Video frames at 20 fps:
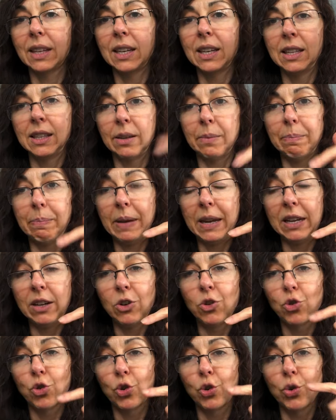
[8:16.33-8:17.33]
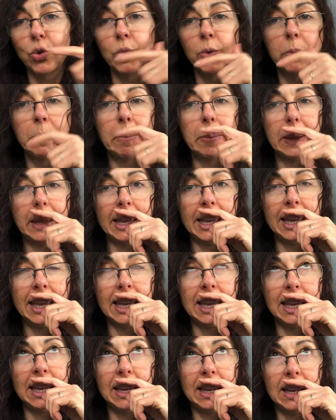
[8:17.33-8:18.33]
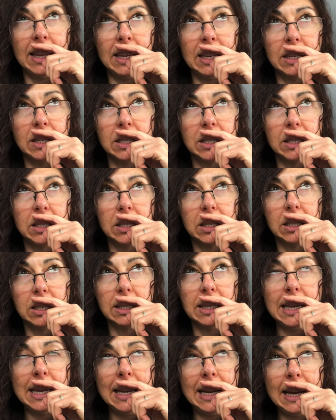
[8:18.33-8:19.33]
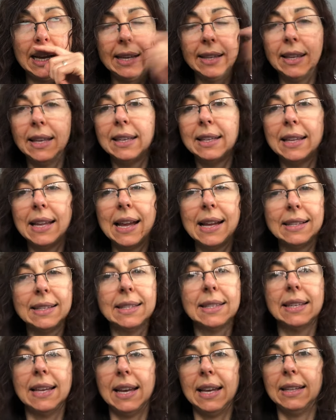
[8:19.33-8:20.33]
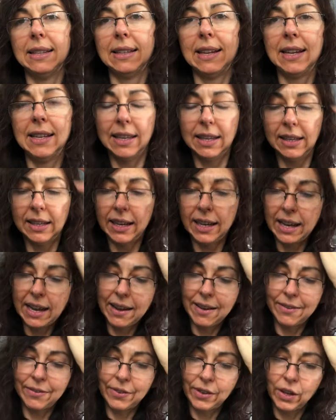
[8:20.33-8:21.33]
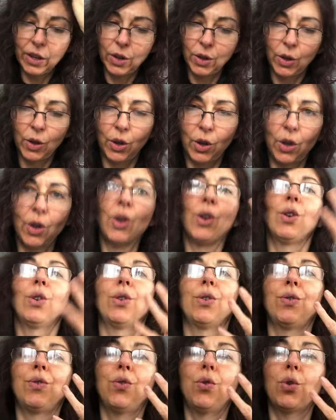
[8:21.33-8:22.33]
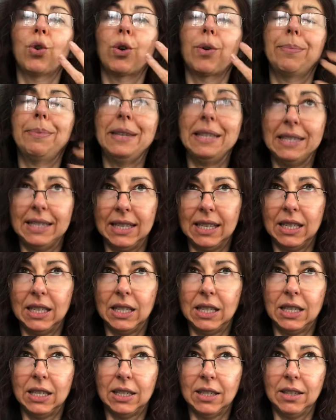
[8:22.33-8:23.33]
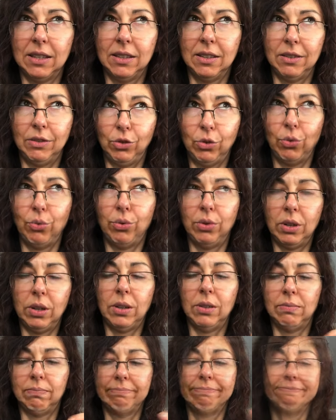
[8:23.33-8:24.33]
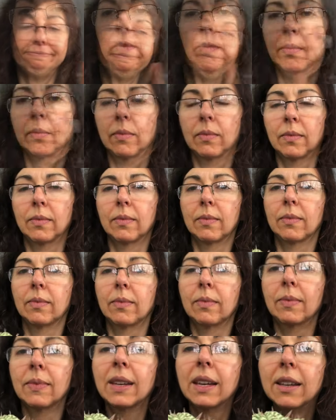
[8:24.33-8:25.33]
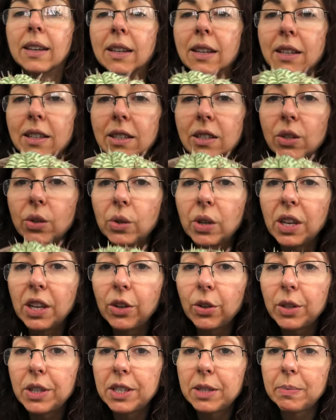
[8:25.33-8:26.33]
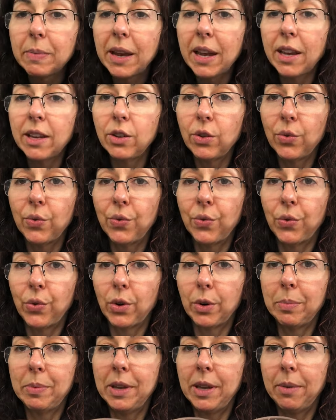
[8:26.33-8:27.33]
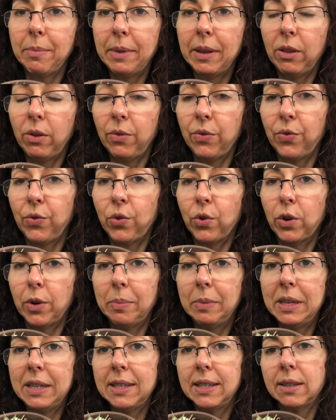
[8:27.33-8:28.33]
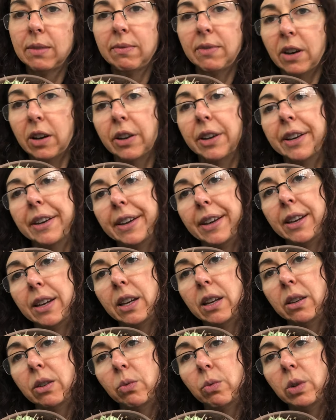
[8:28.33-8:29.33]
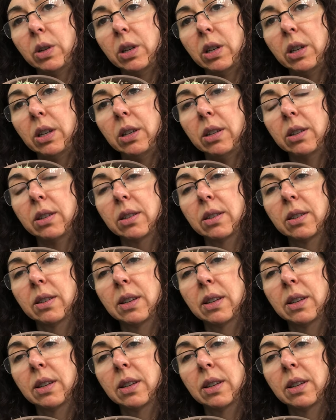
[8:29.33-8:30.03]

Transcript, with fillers: in the bedroom and yeah, I think that's it. I think I have four visas total. So here is my Euphorbia meloformis, variegated one.